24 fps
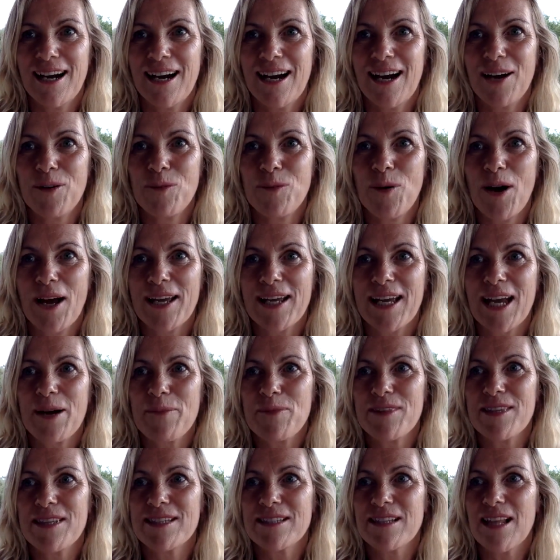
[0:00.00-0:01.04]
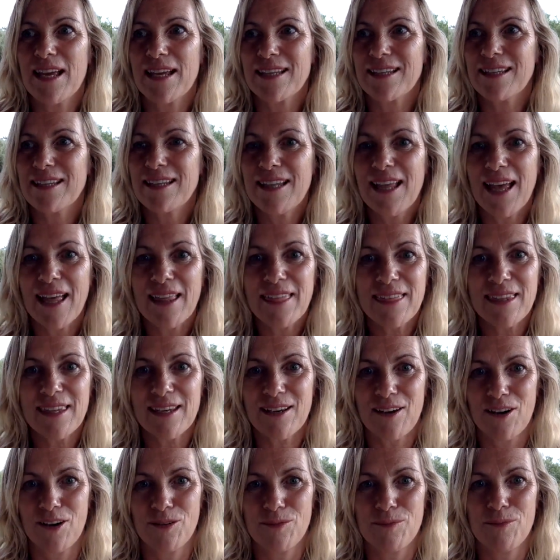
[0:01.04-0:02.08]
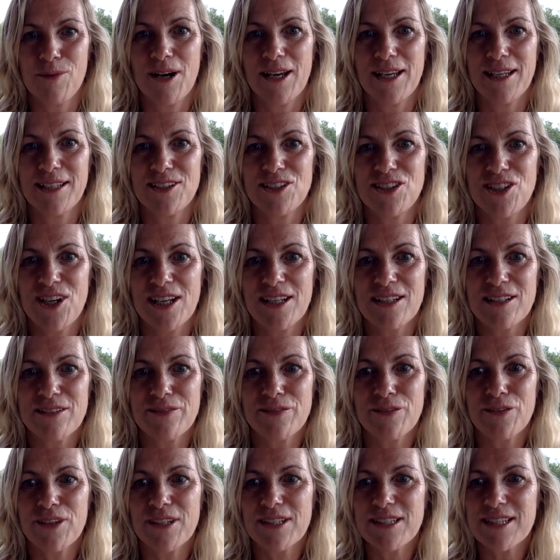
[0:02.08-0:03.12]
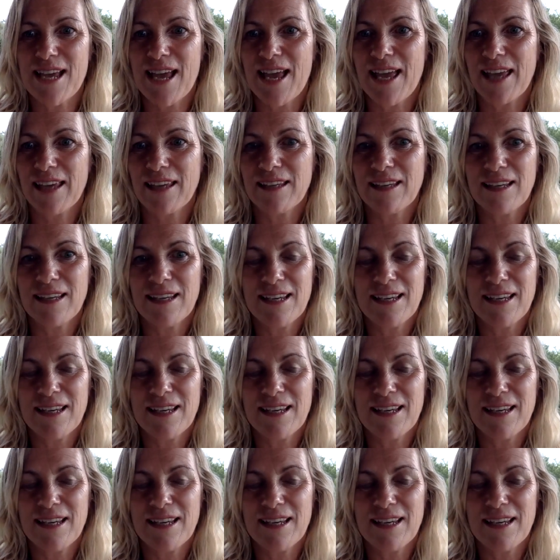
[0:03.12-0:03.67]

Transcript: I wake up and there's like nothing on my agenda for the day.